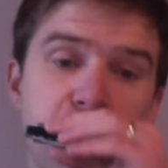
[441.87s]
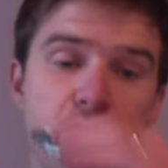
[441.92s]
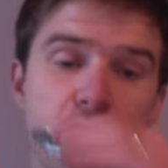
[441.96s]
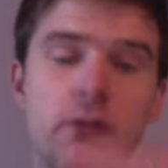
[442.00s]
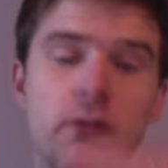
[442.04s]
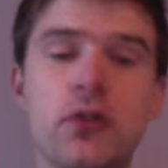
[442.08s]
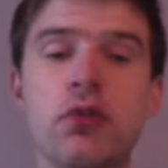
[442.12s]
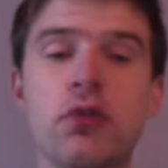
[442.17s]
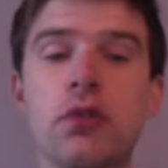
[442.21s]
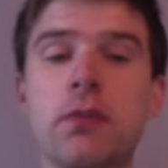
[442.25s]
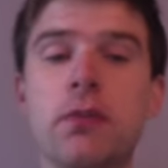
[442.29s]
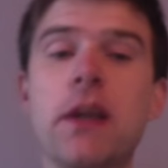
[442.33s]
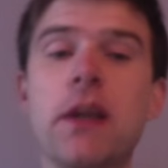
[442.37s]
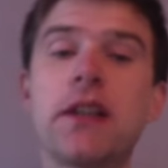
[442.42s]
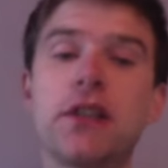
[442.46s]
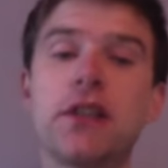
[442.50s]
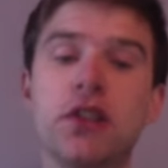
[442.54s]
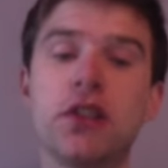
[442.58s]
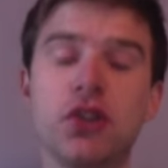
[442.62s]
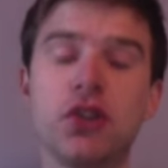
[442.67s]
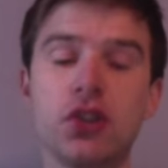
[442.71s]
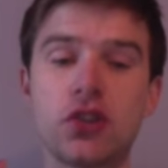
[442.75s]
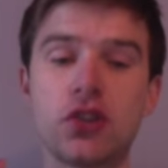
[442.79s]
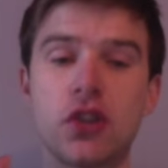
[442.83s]
So it's
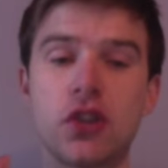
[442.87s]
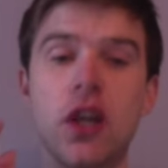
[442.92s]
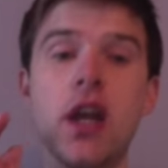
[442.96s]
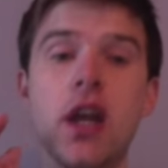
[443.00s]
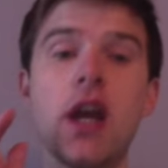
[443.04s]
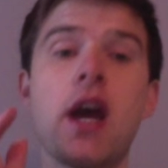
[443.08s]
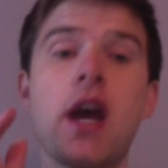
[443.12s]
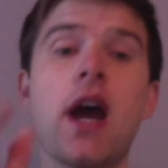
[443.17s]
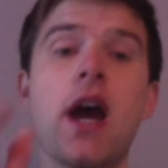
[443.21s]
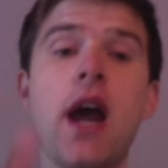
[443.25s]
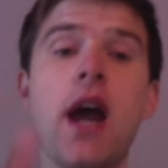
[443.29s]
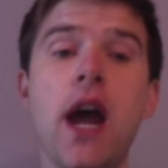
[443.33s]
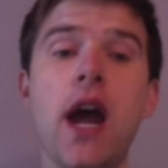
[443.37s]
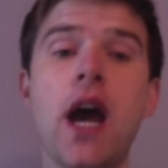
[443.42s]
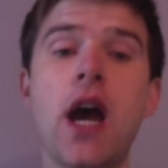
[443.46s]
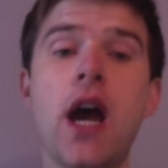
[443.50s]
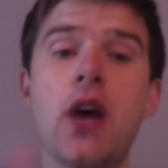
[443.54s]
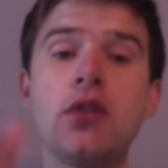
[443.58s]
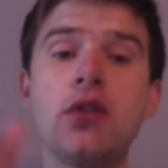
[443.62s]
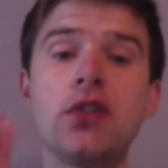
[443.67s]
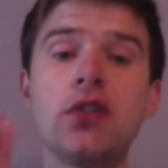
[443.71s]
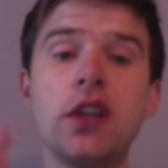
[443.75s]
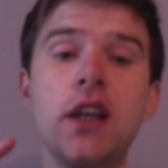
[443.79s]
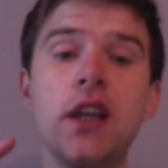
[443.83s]
basically just
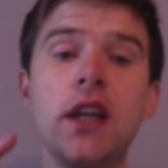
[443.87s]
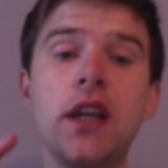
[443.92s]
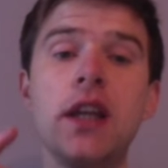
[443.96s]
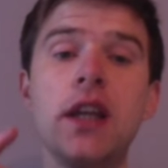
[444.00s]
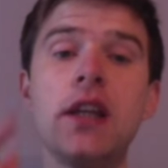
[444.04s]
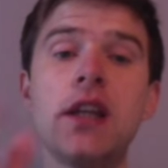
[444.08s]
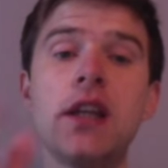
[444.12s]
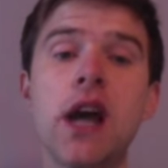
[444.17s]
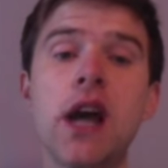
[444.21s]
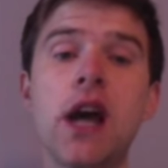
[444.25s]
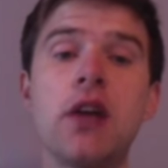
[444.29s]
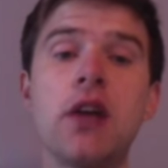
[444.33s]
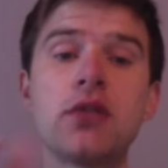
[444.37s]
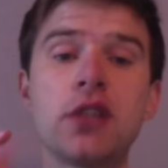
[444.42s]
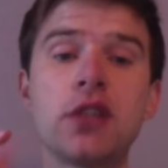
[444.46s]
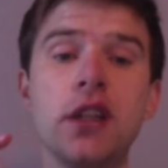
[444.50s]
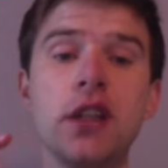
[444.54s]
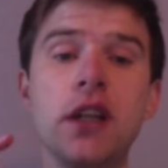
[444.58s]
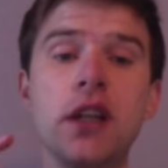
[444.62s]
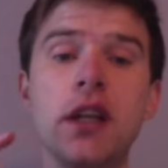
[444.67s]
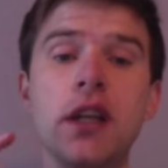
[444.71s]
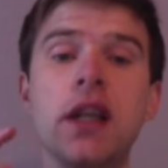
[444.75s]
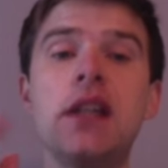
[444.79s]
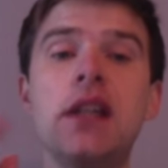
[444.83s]
out, in, out,
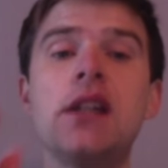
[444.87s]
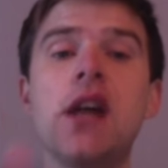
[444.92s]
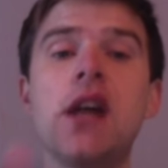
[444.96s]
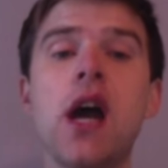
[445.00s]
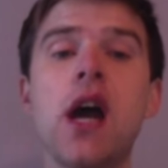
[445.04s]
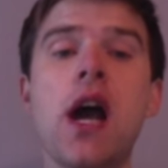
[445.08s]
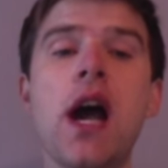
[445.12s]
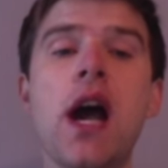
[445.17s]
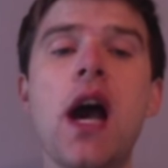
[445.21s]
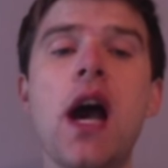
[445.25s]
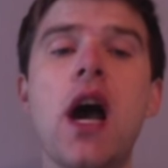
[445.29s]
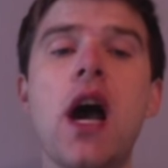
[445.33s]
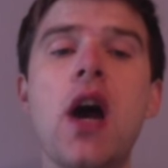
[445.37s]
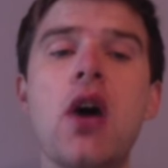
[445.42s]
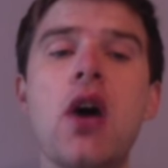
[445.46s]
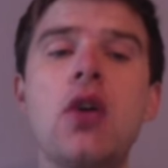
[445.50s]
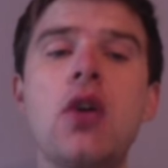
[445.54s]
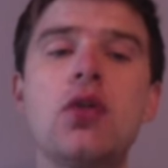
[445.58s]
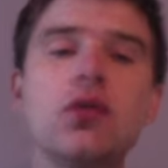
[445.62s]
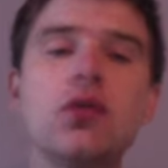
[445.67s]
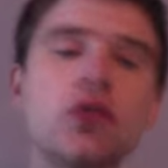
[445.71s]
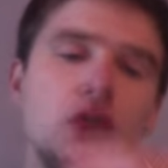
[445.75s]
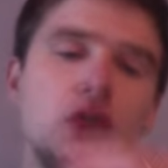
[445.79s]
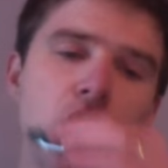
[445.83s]
in,
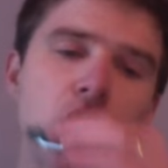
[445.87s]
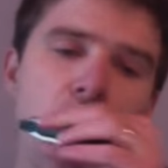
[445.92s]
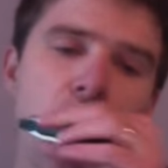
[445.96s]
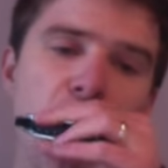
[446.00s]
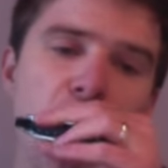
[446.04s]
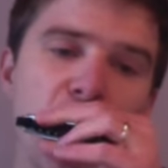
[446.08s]
out.